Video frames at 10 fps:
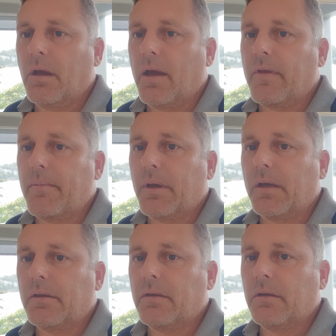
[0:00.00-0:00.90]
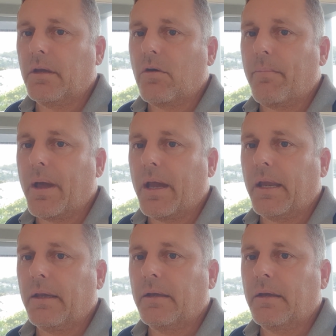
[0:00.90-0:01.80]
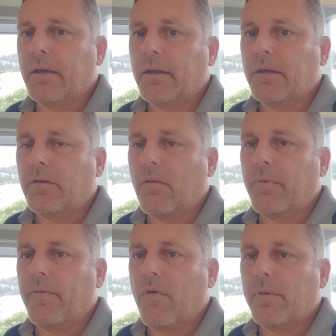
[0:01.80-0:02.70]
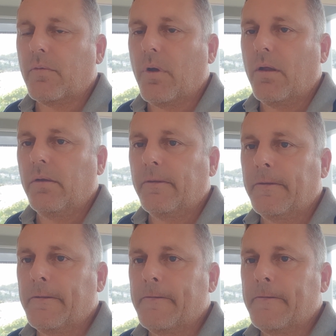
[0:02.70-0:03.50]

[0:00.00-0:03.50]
And that means you're not paying non-performers well